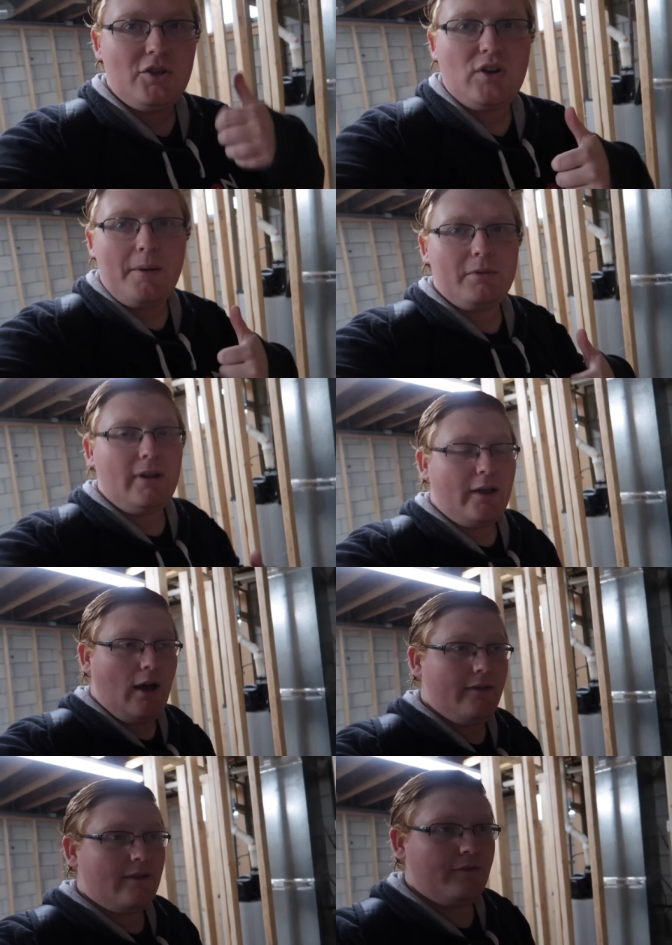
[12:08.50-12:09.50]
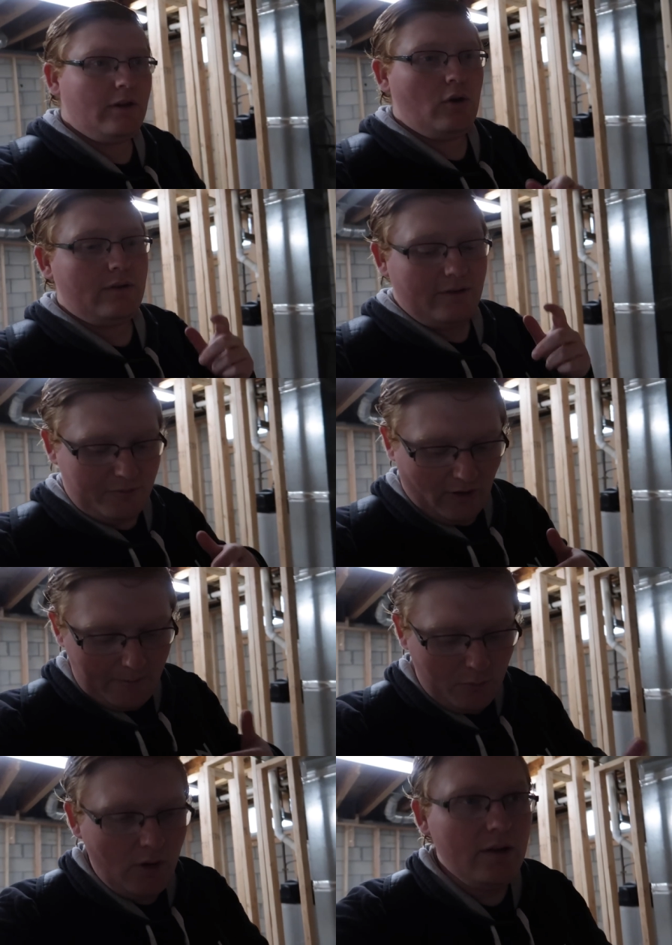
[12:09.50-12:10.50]
by dropping a like on this video and
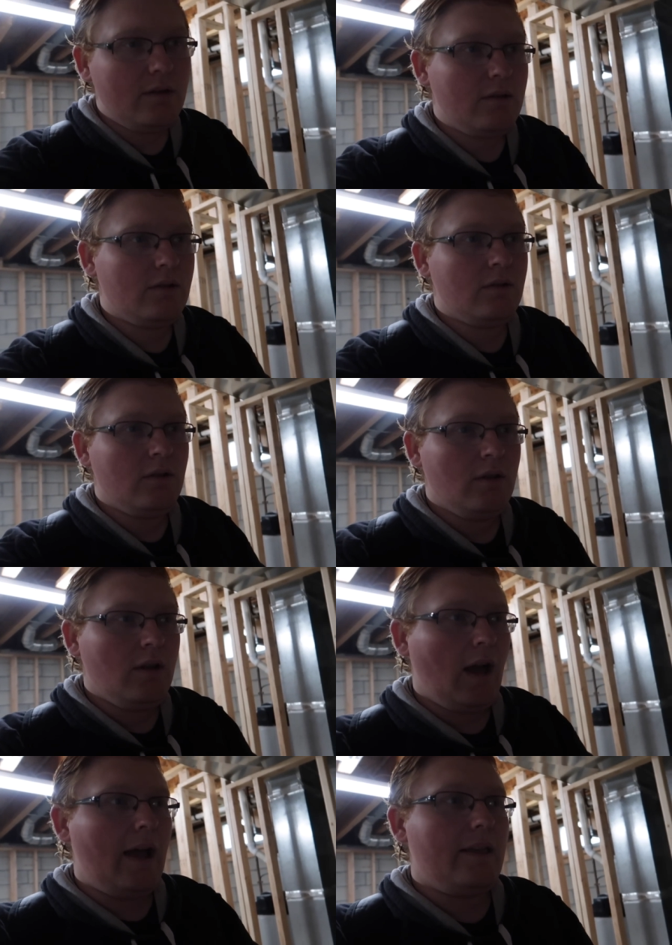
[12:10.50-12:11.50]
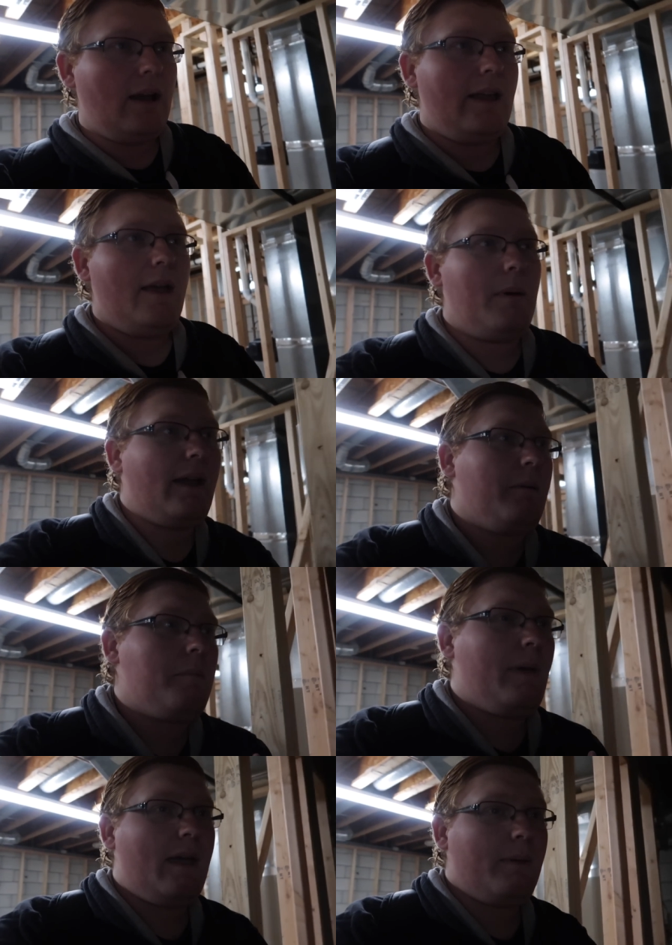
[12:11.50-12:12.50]
subscribing. What? Just follow me. I, I am. I got
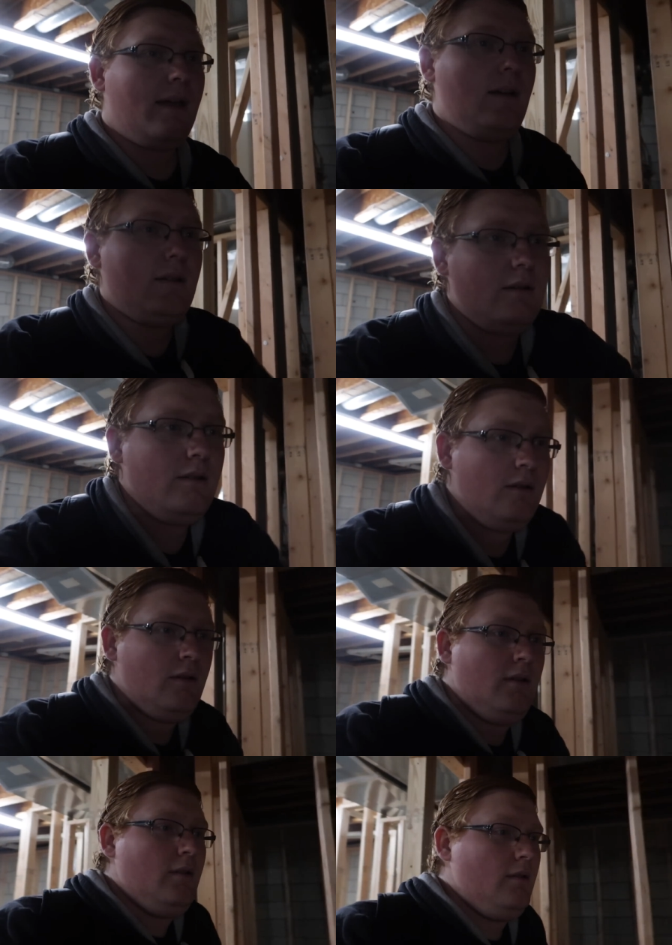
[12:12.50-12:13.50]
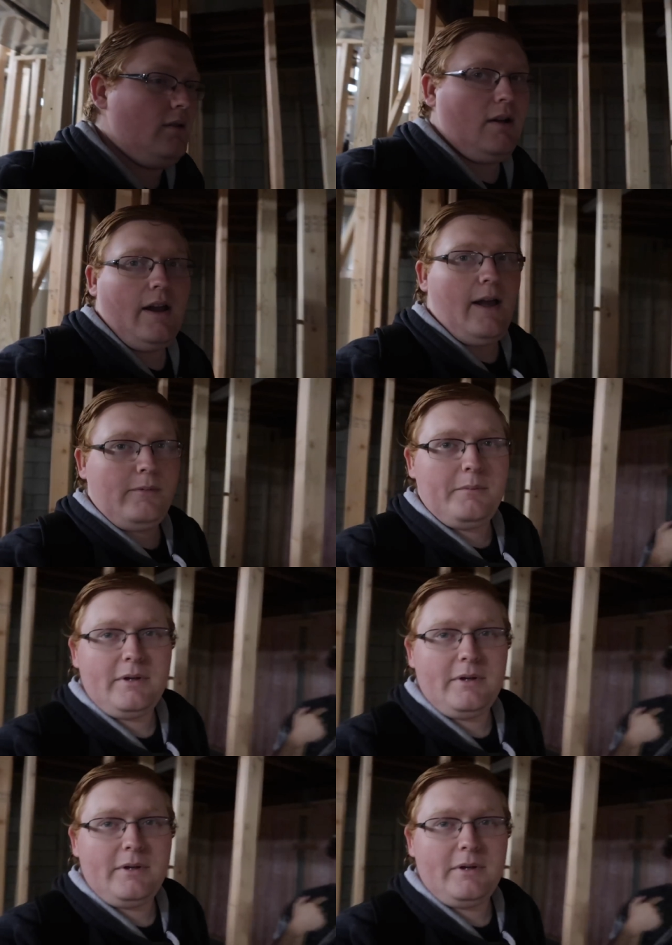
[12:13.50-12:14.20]
my backpack on. Follow me. Alright, and